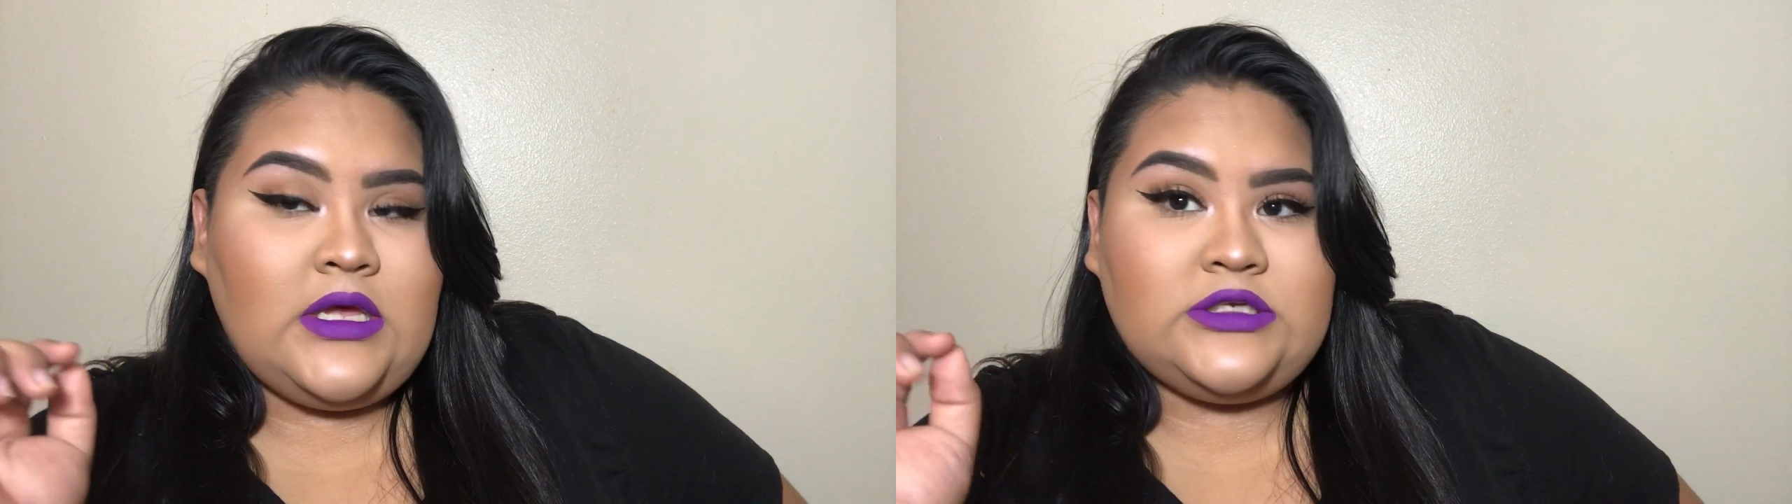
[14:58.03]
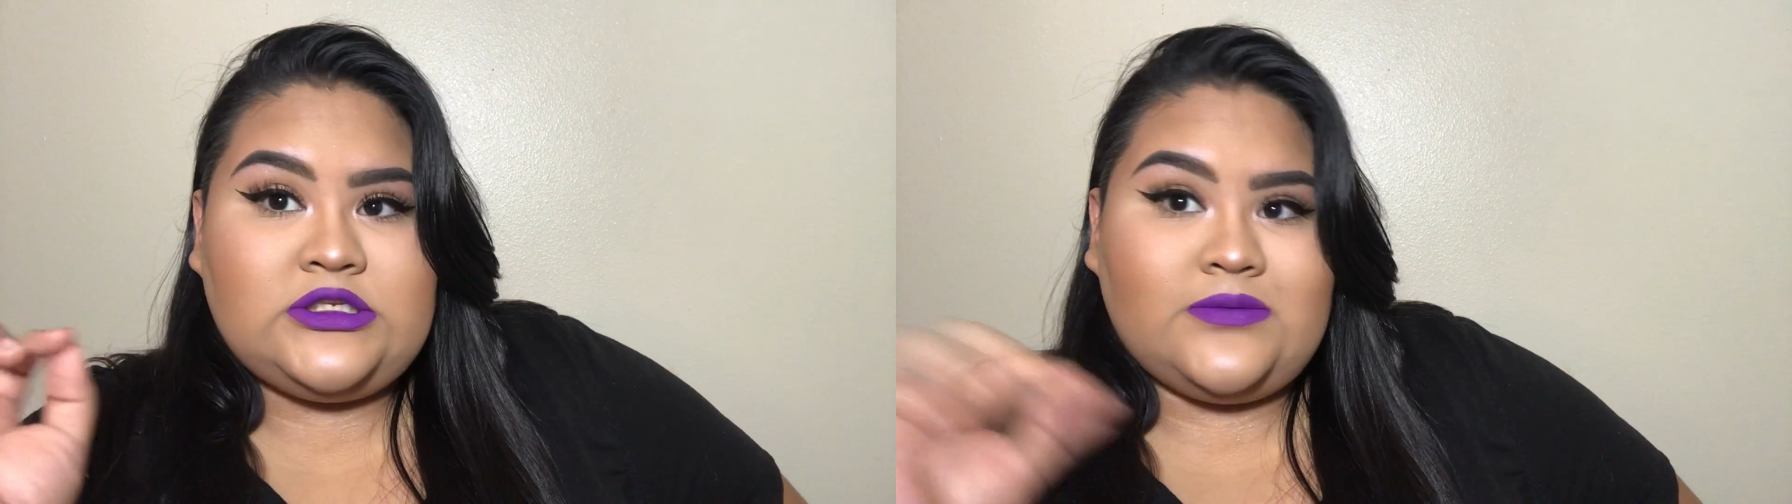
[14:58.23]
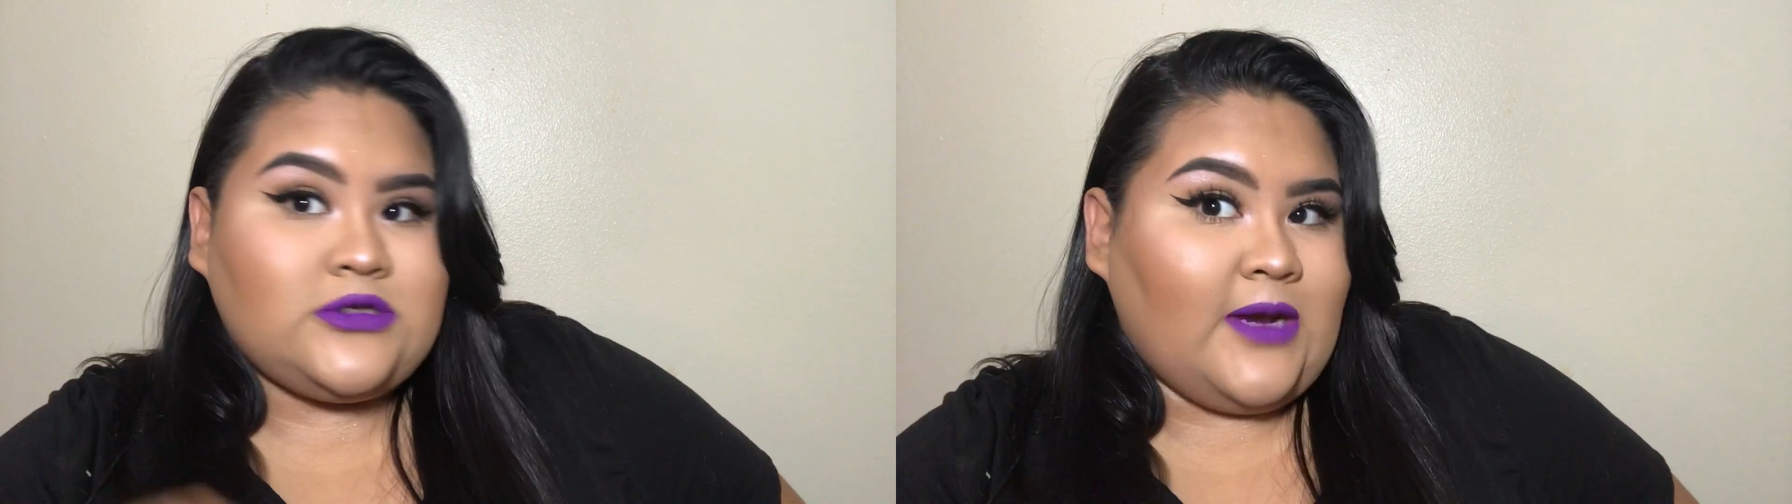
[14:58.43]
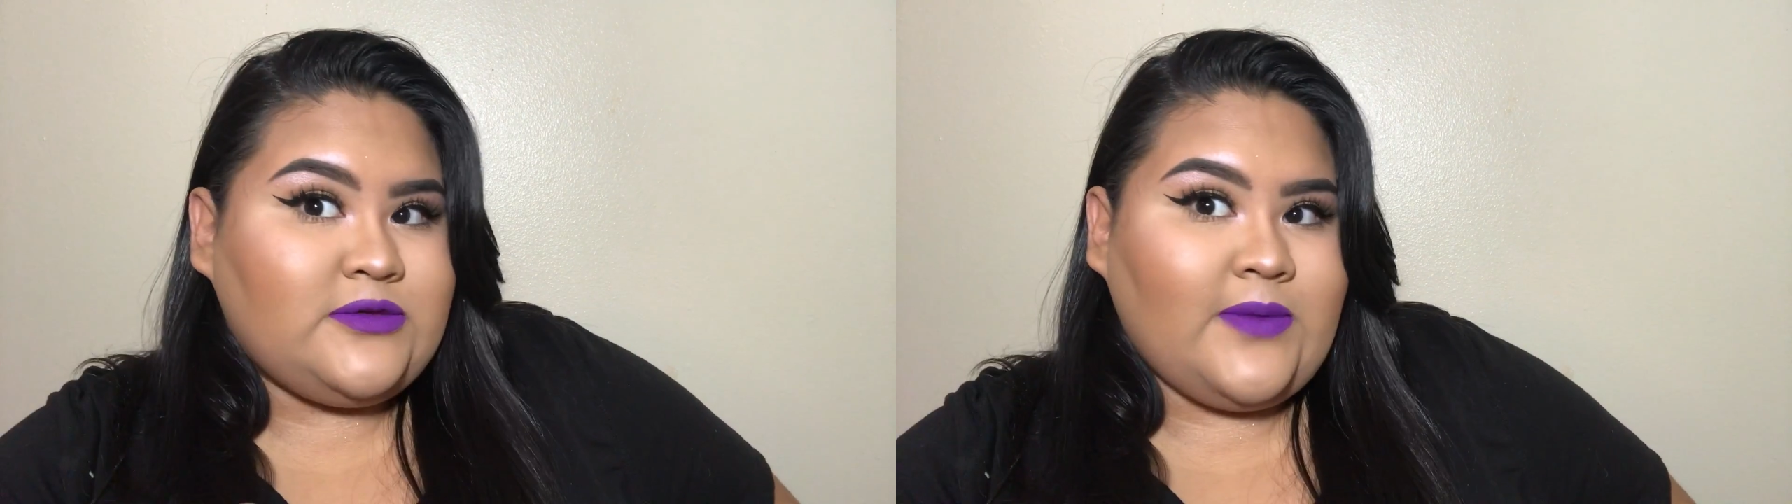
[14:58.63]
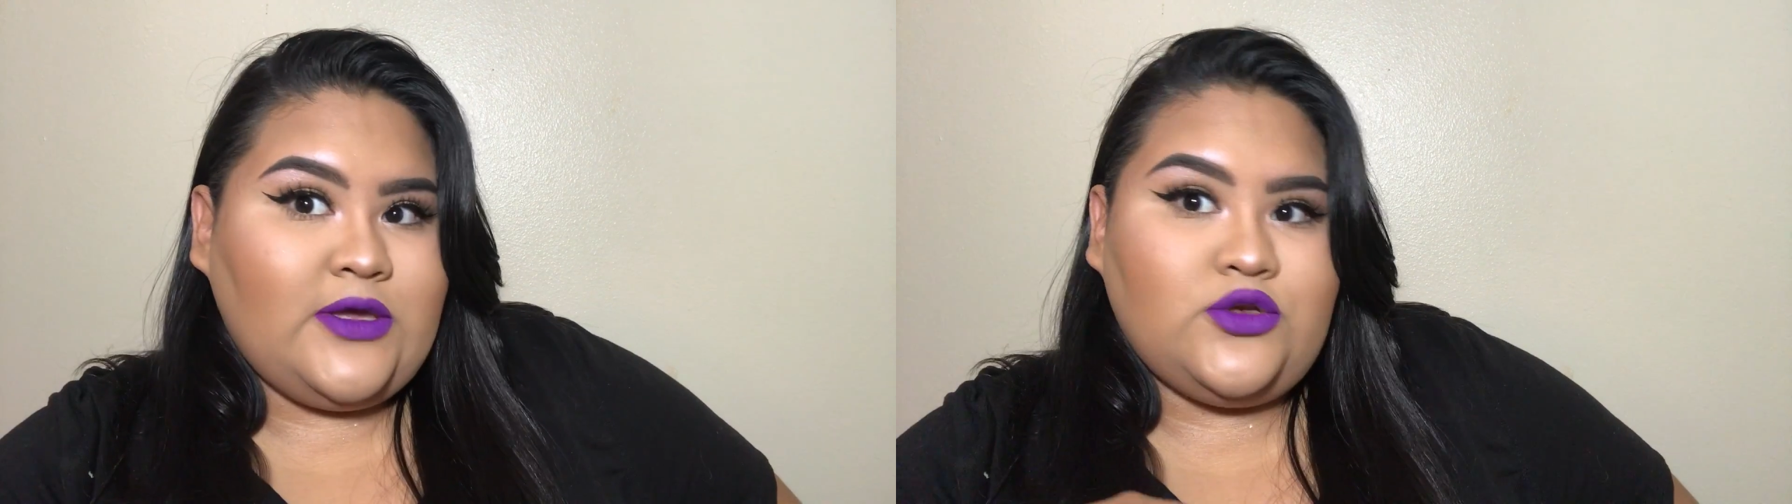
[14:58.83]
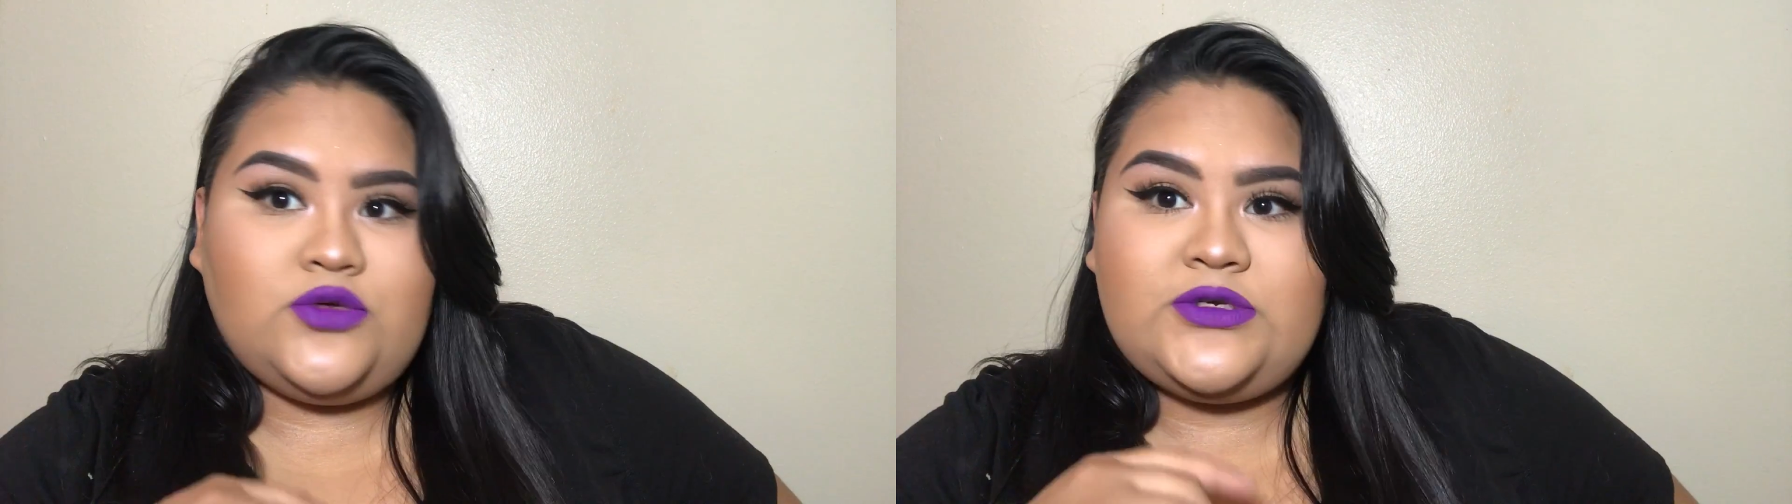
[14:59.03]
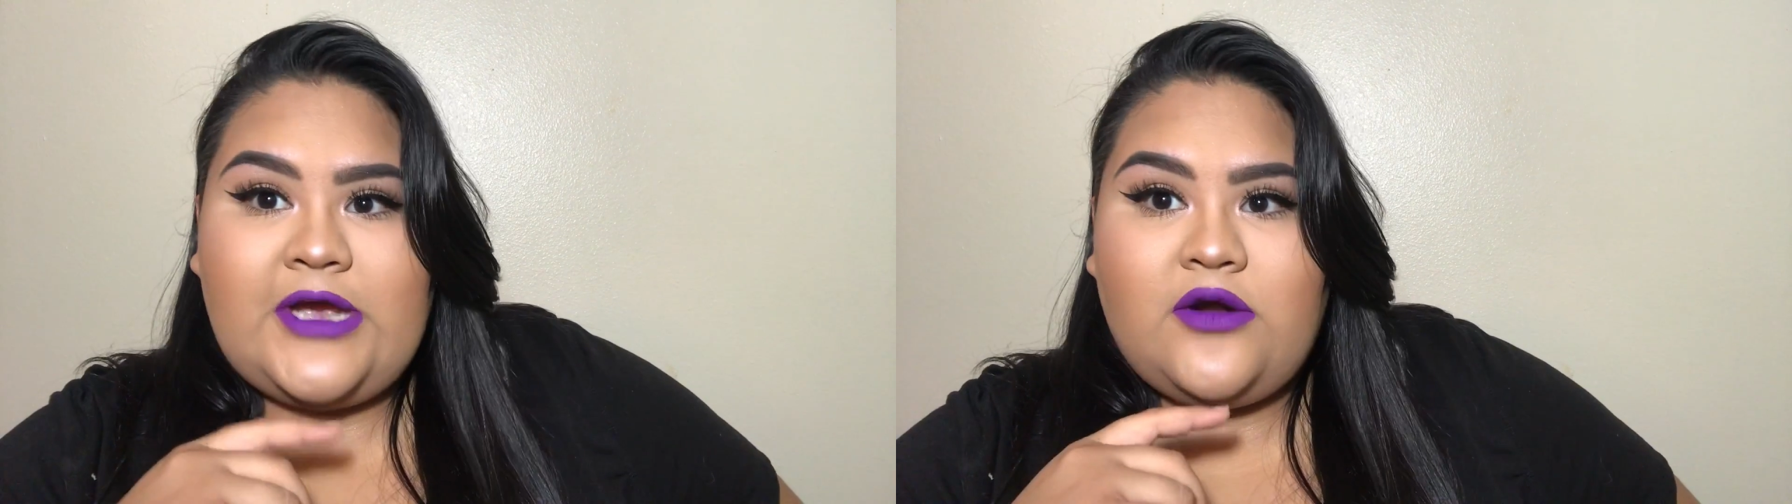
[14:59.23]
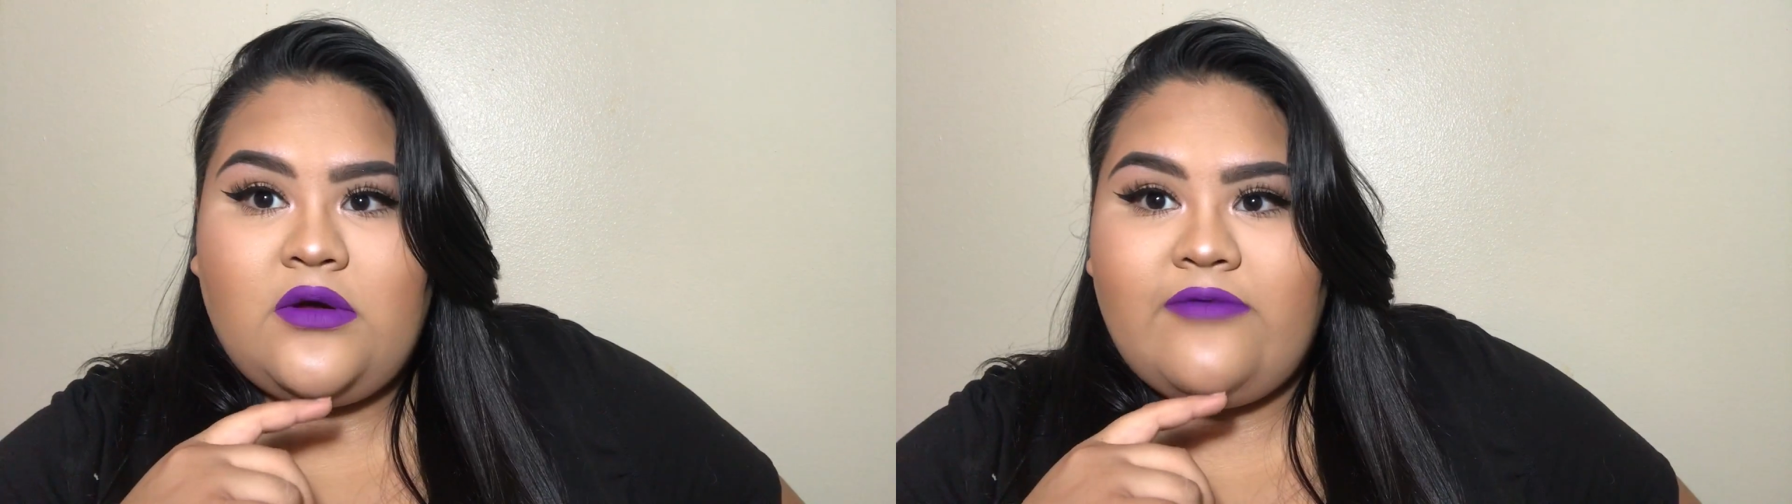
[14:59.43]
subscribe to my YouTube
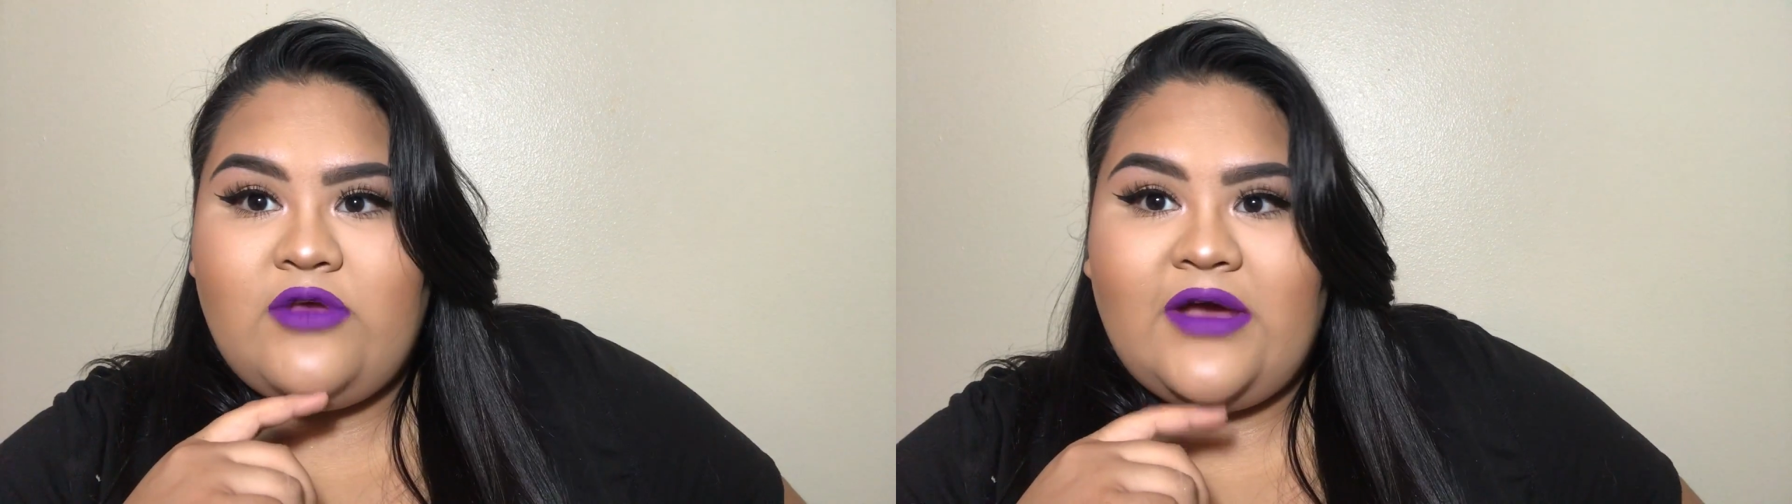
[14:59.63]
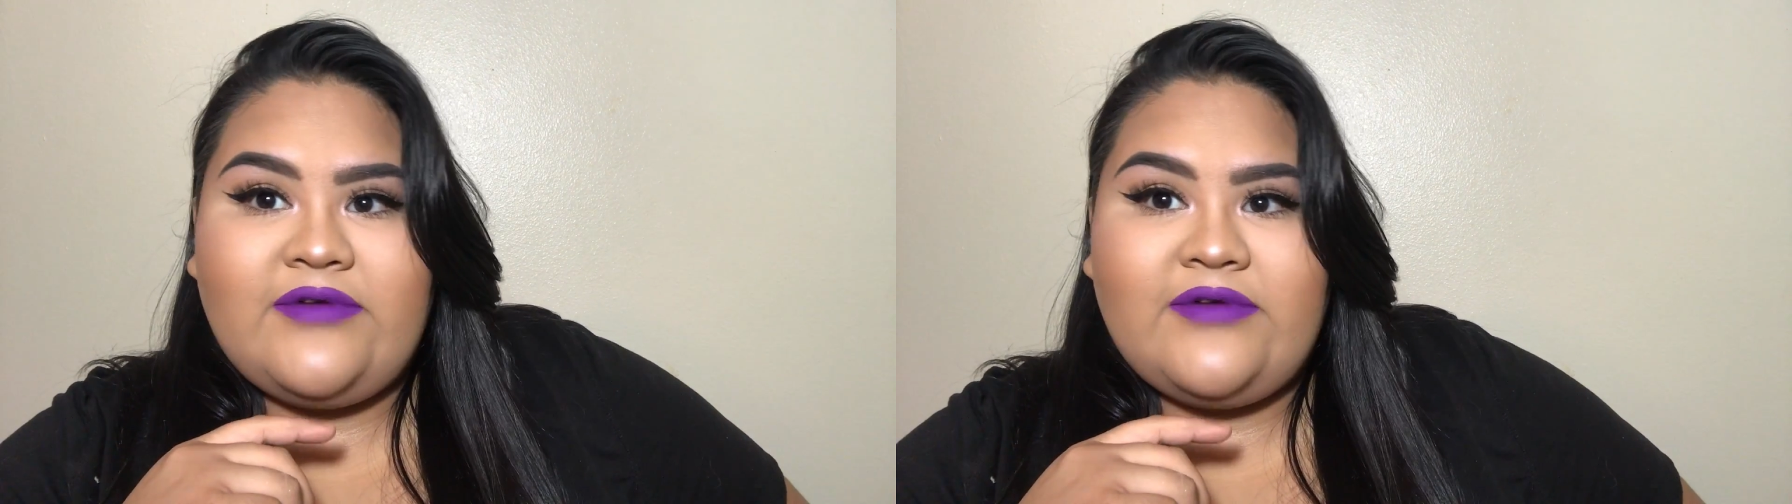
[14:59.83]
channel if you